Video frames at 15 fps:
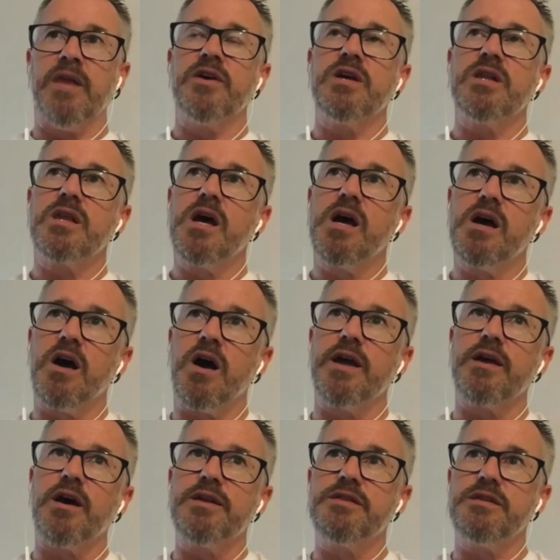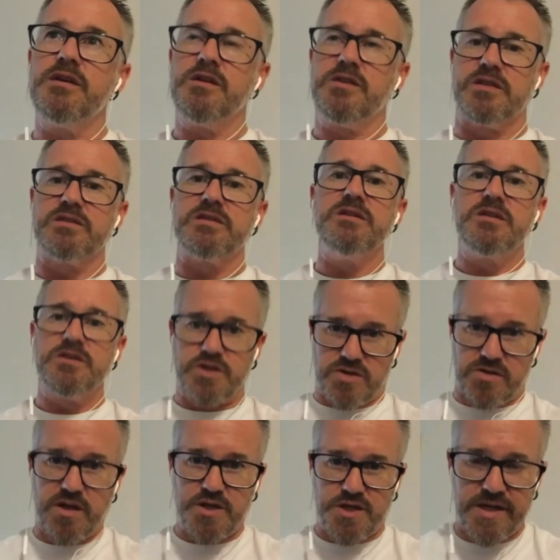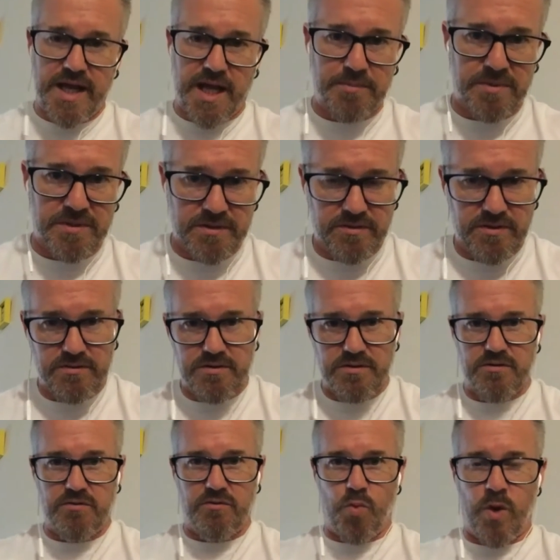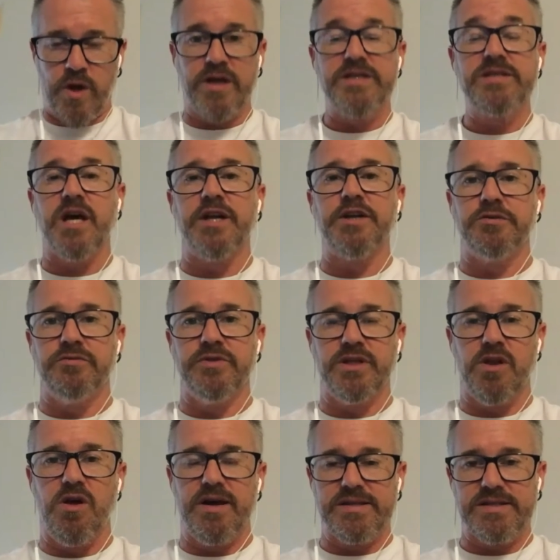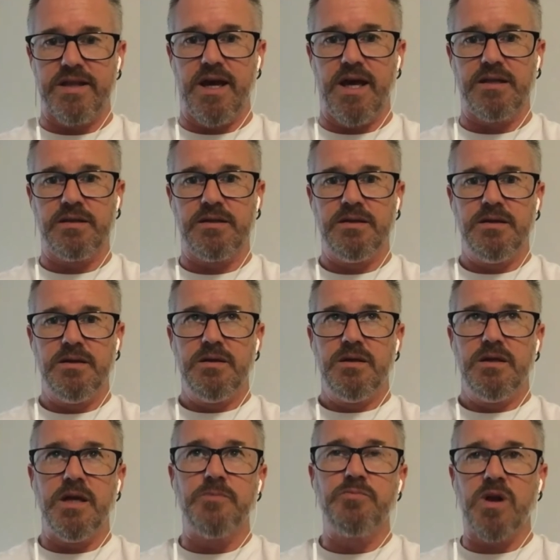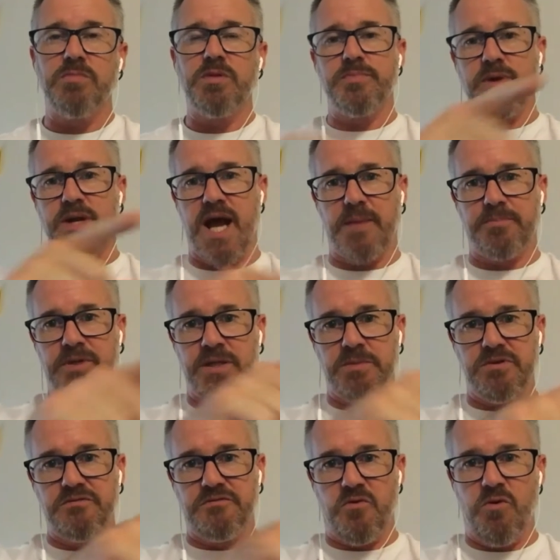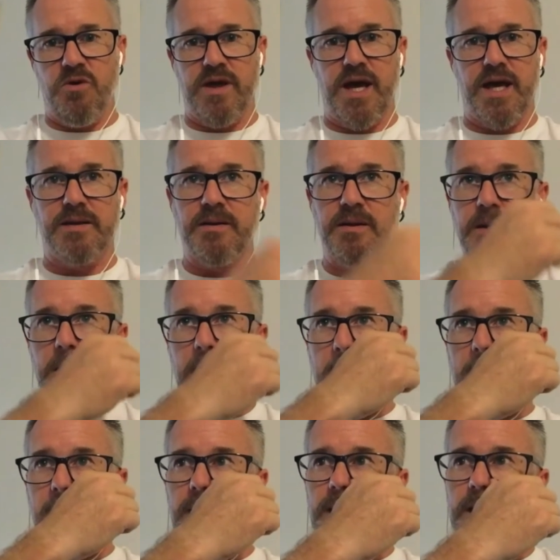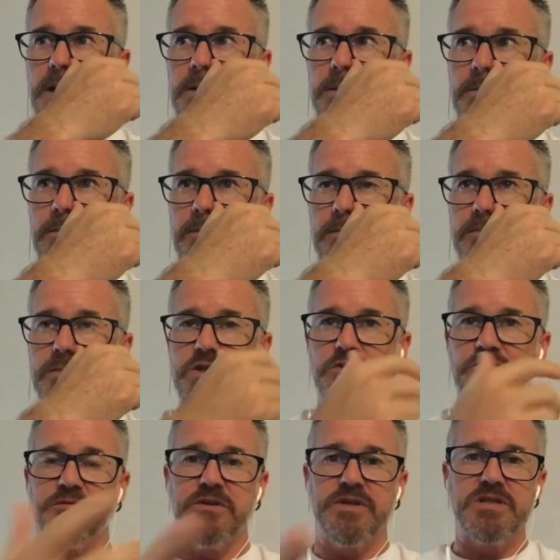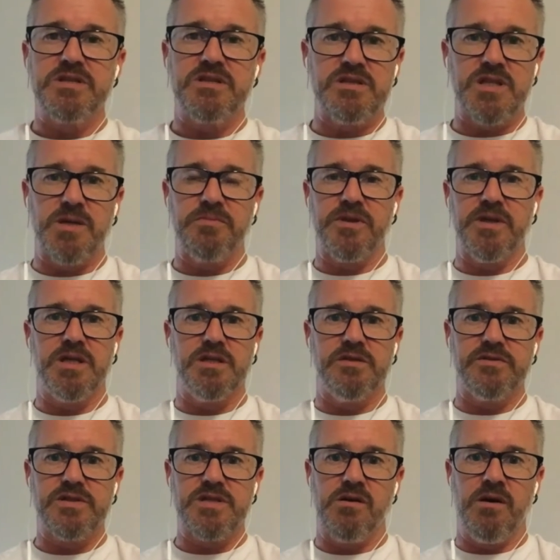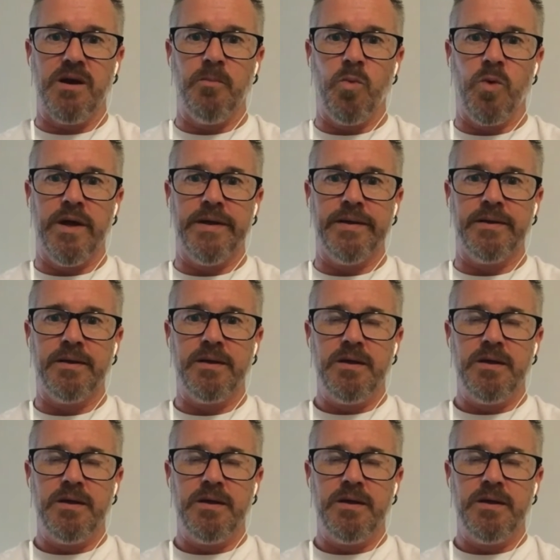that, I, I think the deconstruction happened when I started to realize that. It'd probably been happening before that. Mm-hmm. Um, so for instance, I'm thinking of a time when